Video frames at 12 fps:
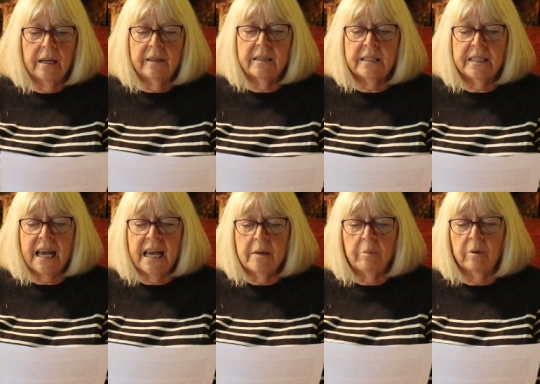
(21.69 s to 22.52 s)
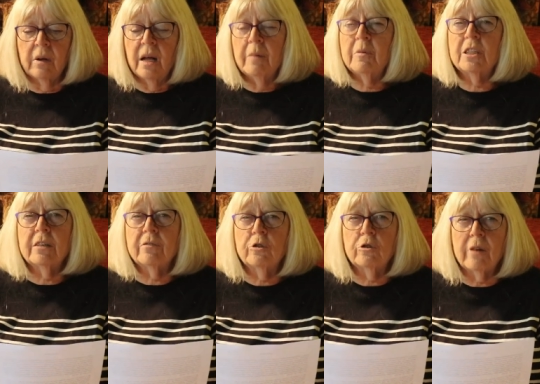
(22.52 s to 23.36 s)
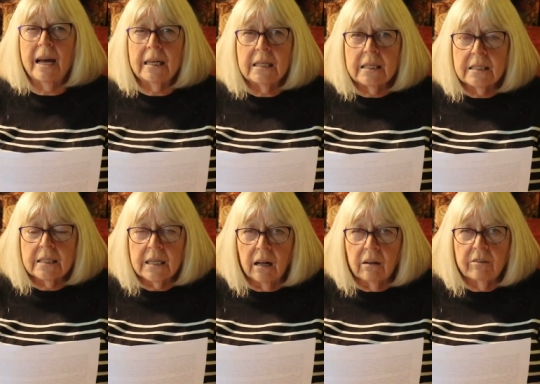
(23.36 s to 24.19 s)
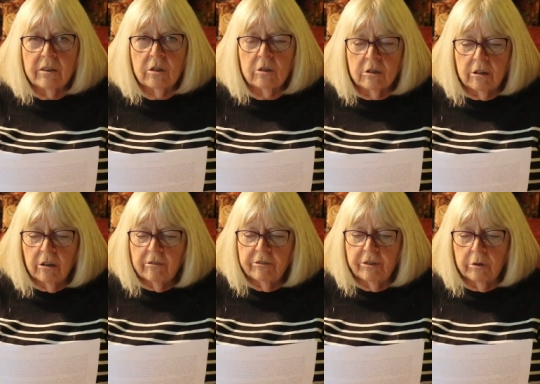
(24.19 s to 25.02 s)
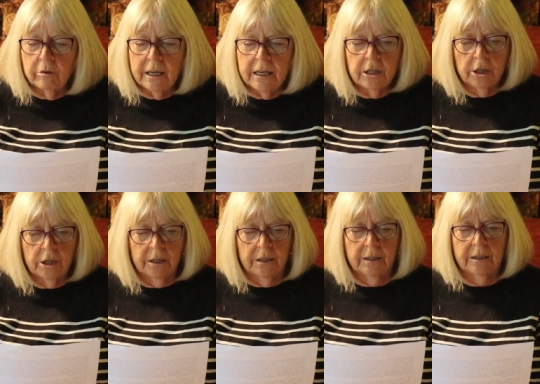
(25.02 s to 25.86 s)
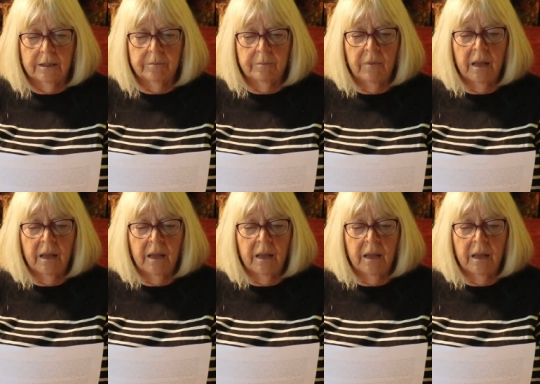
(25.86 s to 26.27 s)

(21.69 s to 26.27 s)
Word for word: The table must have dragged itself a good few inches